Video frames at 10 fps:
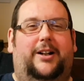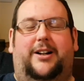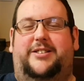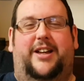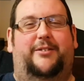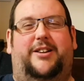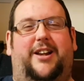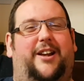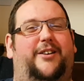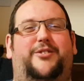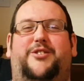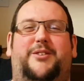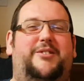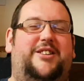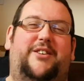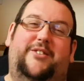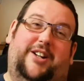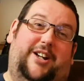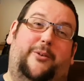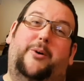Like I say, with the live stream, it's either
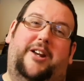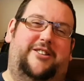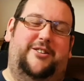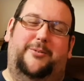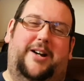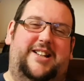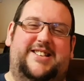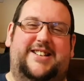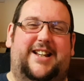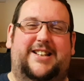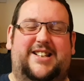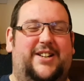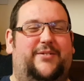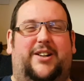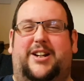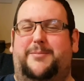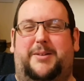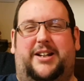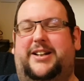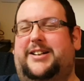going to go one or two ways, isn't it? It's either going to
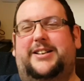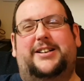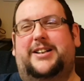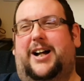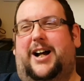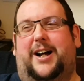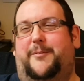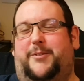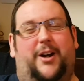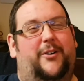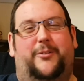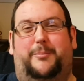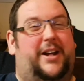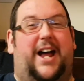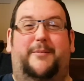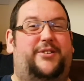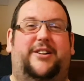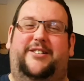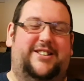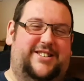be be an
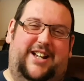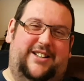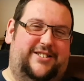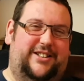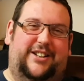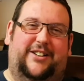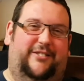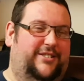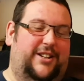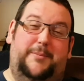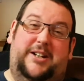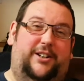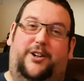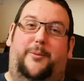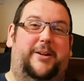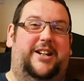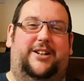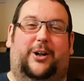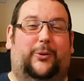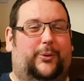absolute disaster, or it's going to be comedy
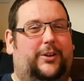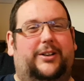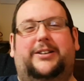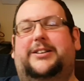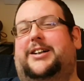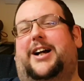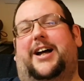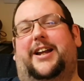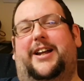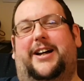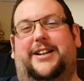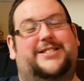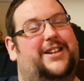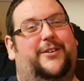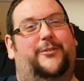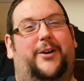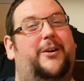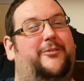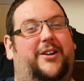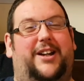gold. And so
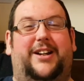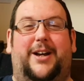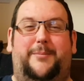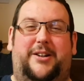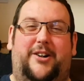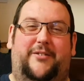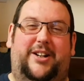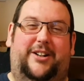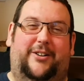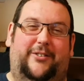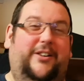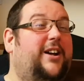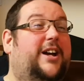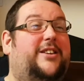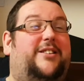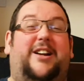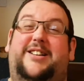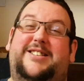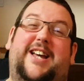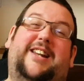hopefully it'll be comedy gold. So like
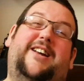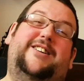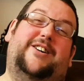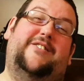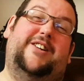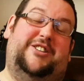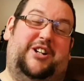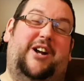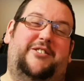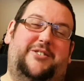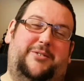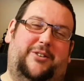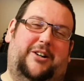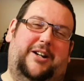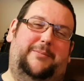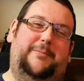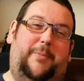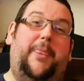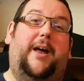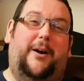I said, like, comment, share and subscribe.
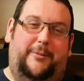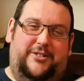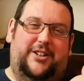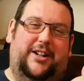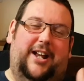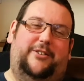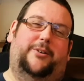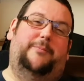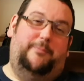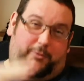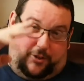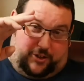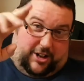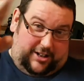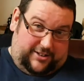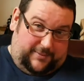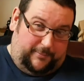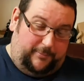We'll see you in the next one. Cheers.